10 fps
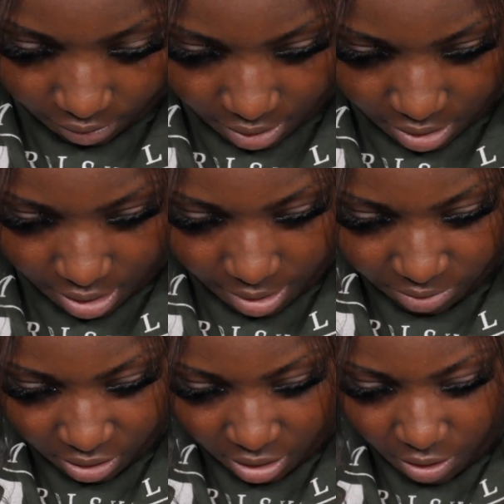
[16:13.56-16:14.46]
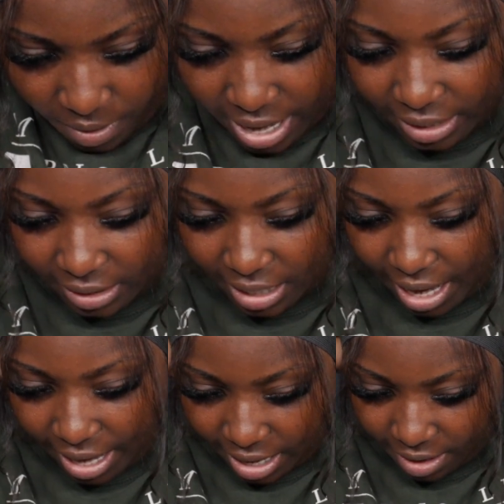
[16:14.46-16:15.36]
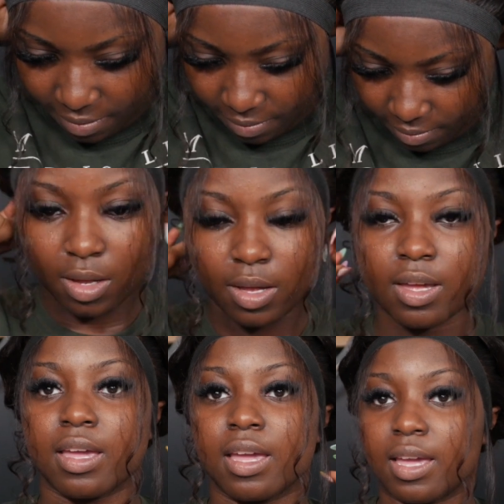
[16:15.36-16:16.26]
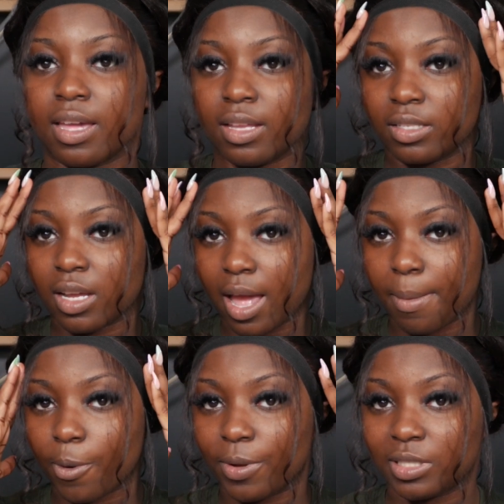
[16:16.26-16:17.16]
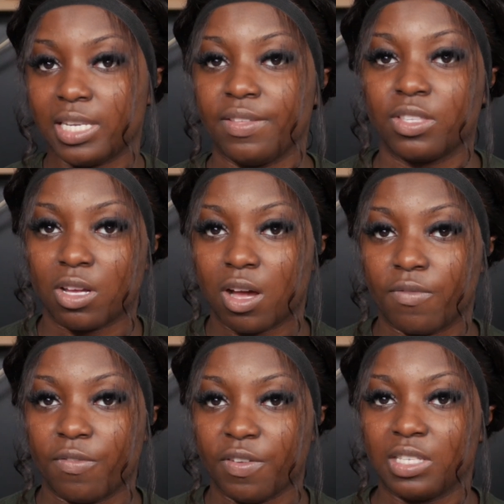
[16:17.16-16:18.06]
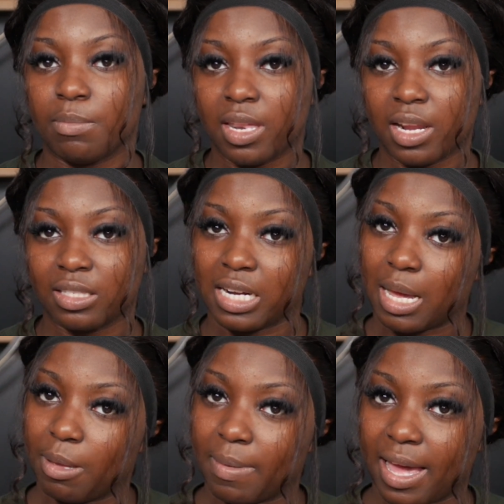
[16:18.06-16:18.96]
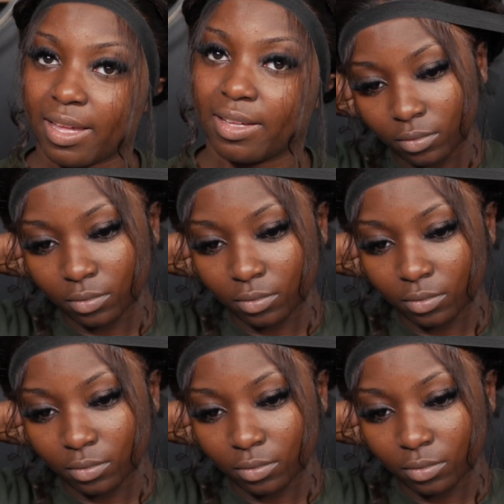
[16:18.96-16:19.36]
And then I'm just going to go ahead and tie it. And I'm going to leave this on for 15 minutes and I'll be back.